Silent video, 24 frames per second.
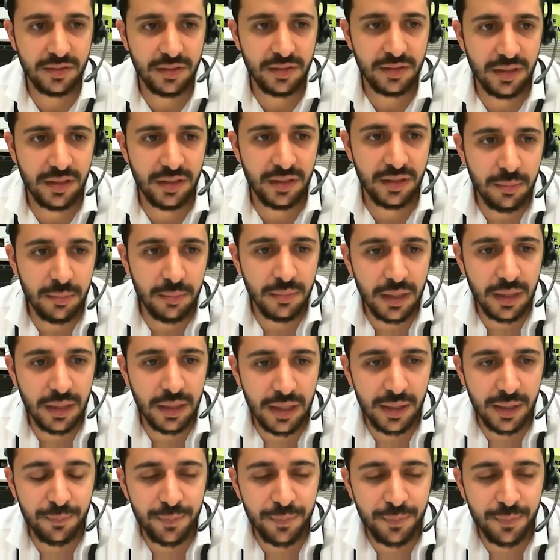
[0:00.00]
team
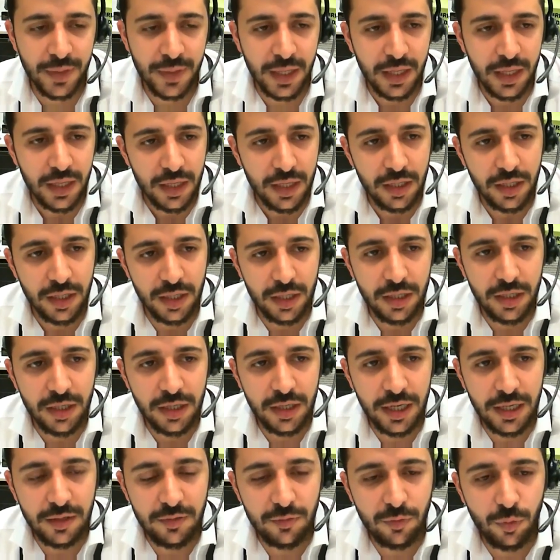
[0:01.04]
here.
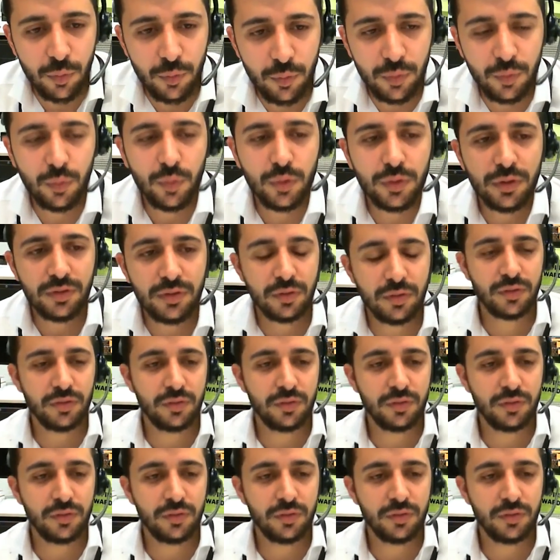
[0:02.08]
And what we wanted to